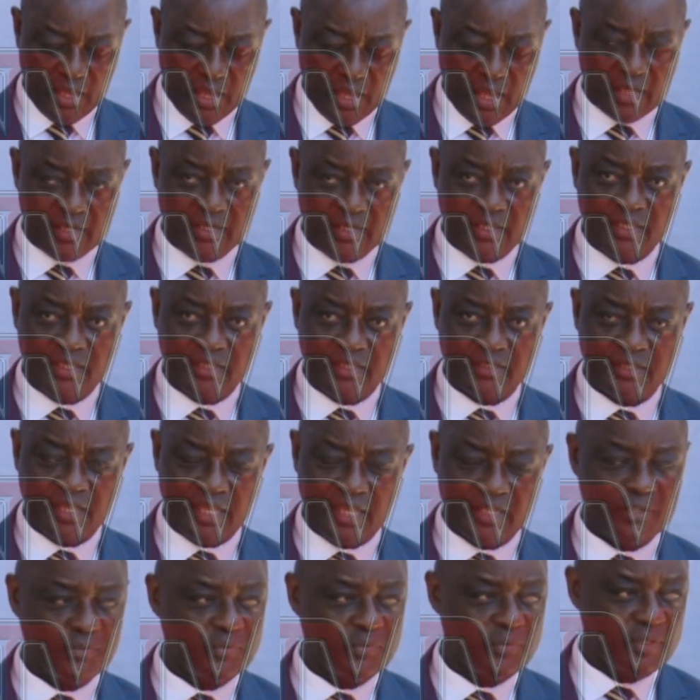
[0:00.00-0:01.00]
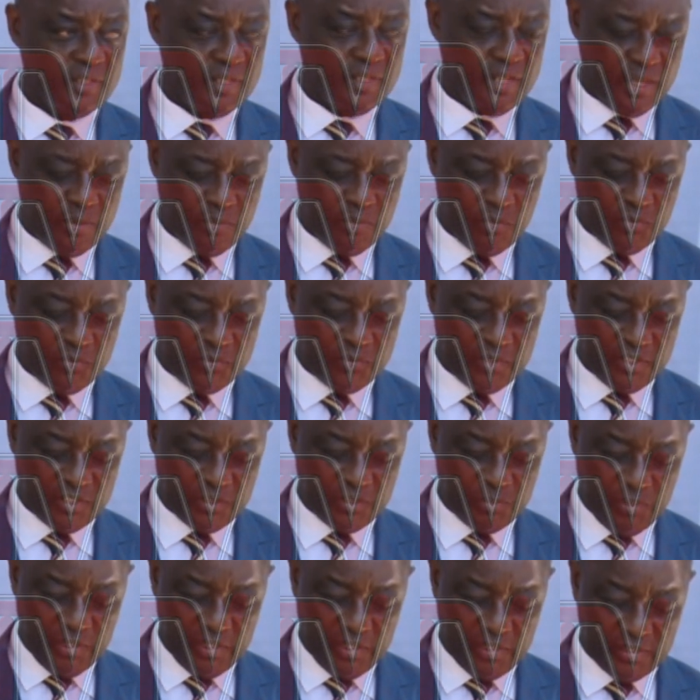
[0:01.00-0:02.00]
and the scientific name of
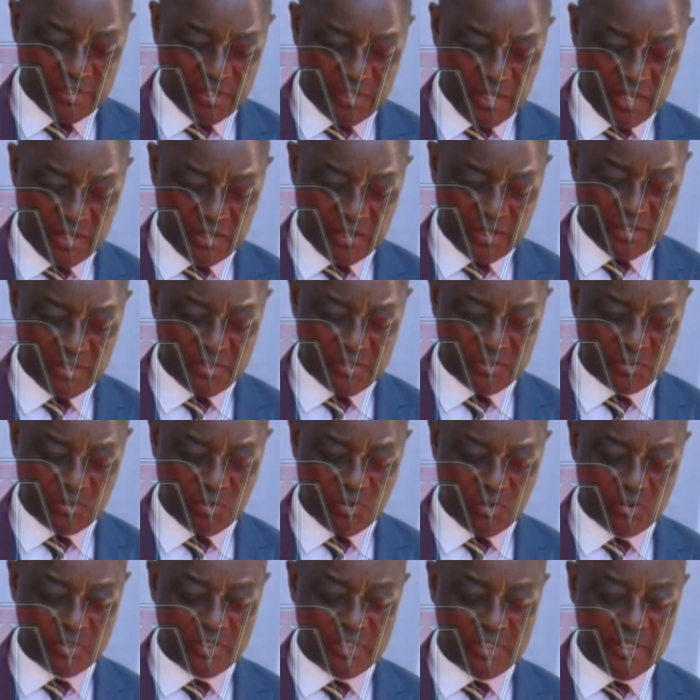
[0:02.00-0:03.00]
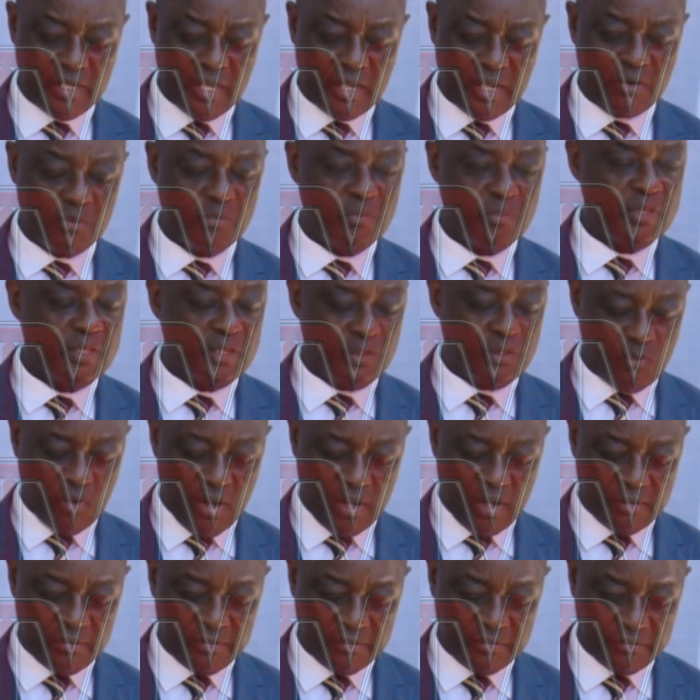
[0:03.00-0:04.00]
these beans are, is called NARO bean
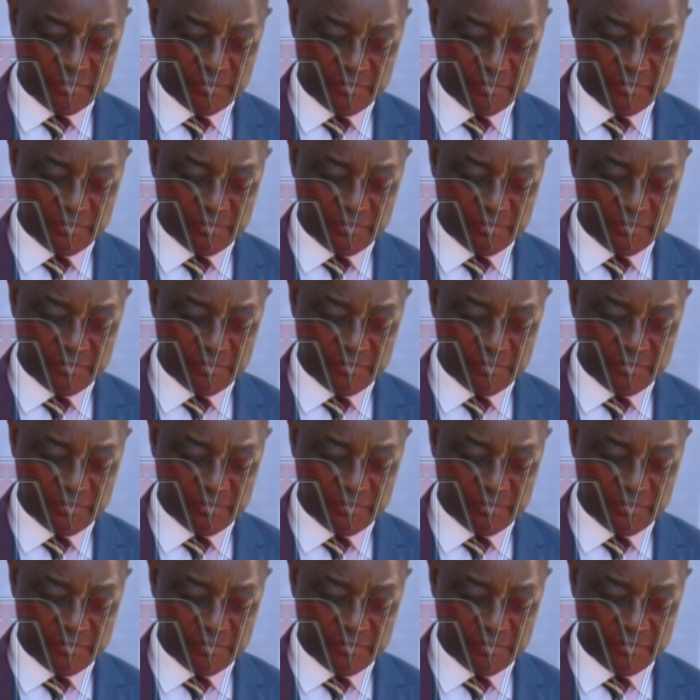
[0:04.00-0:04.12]
1,